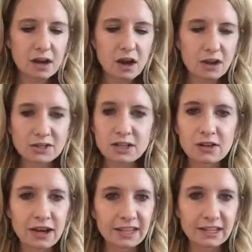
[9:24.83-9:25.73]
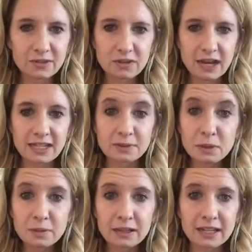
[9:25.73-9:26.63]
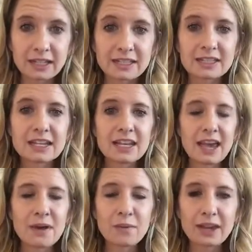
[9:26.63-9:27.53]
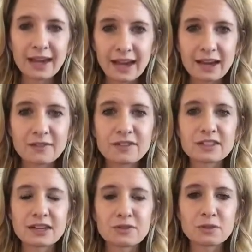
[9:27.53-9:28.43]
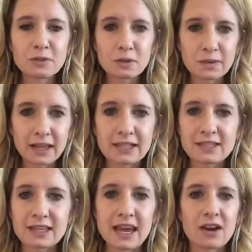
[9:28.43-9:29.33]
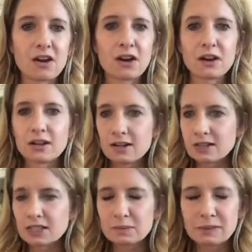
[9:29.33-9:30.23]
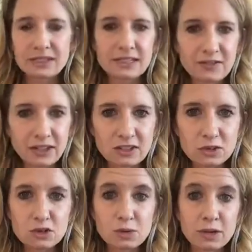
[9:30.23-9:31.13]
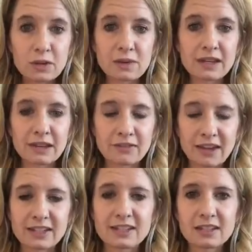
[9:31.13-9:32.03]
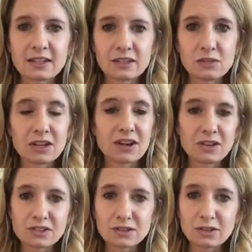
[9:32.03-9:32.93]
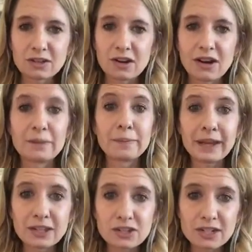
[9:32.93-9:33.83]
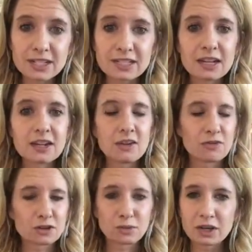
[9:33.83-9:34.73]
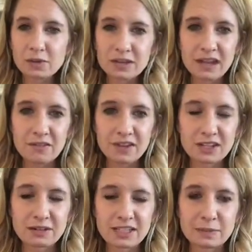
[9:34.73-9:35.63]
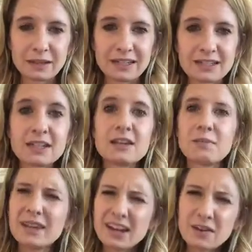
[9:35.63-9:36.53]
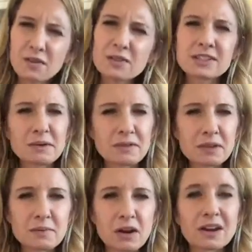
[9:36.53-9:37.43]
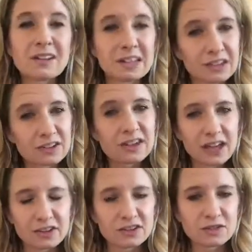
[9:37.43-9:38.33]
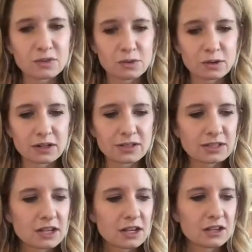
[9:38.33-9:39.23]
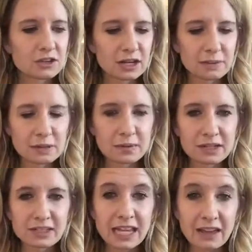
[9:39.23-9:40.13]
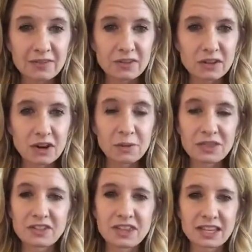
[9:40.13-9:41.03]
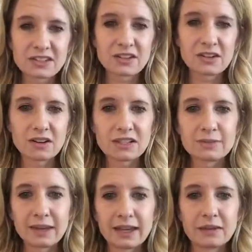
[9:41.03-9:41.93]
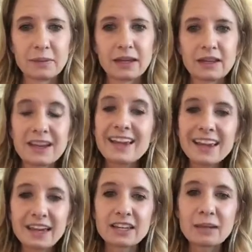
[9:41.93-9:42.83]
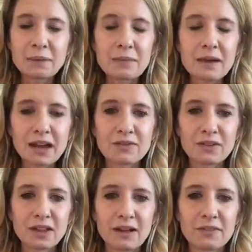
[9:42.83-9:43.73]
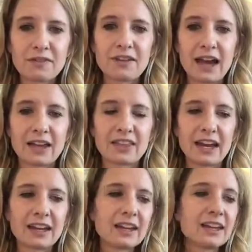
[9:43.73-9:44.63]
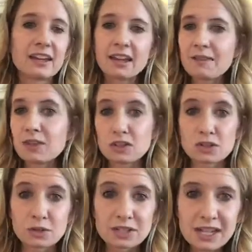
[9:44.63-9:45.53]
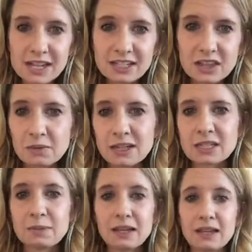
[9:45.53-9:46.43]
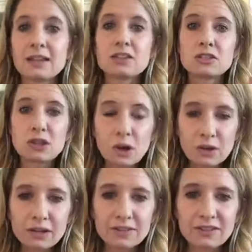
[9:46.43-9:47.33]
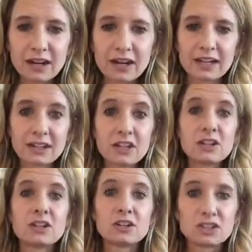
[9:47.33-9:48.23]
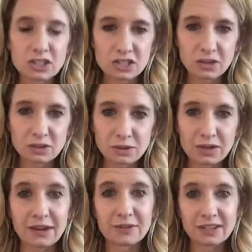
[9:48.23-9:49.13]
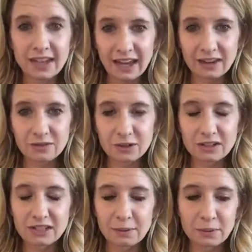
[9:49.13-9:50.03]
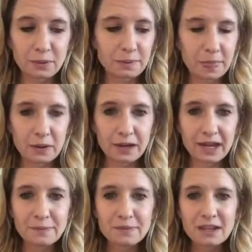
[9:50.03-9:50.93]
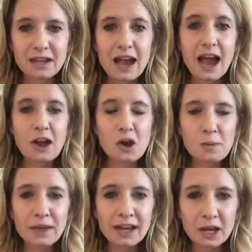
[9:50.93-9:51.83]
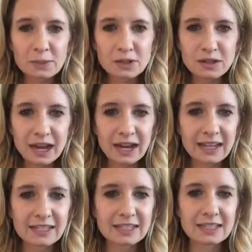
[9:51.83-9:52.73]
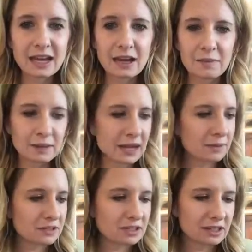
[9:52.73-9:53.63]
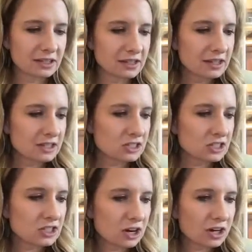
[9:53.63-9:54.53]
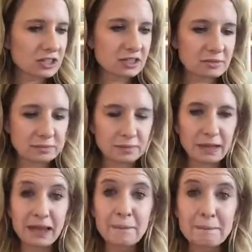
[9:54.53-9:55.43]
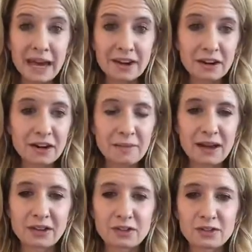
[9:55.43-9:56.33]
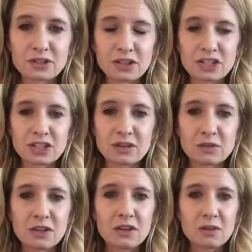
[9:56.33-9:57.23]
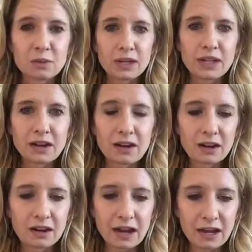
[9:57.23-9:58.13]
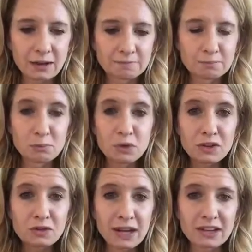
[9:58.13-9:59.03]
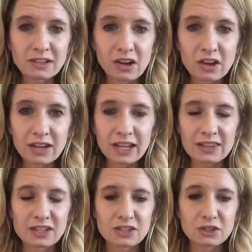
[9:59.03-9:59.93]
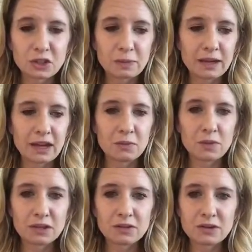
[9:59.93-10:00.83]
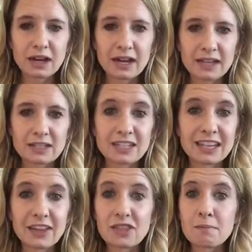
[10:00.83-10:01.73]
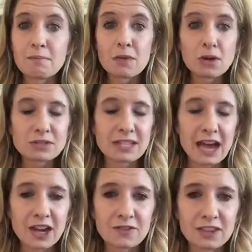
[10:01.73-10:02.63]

Also, I give you guys meal plans, and we have several meal plans that are specific to 21 Day Fix. You can also look on Pinterest for 21 Day Fix recipes. Be careful, some of them are cleaner than others, of course. You're going to be pretty safe if you go with the things on demand, but again, be mindful of the fact that if there's tortillas in the recipe, totally fine, just don't do it every day, for example, okay? I hope that helps you guys be able to start being better about your nutrition We are moving right along in this group, and I want you guys to get the most out of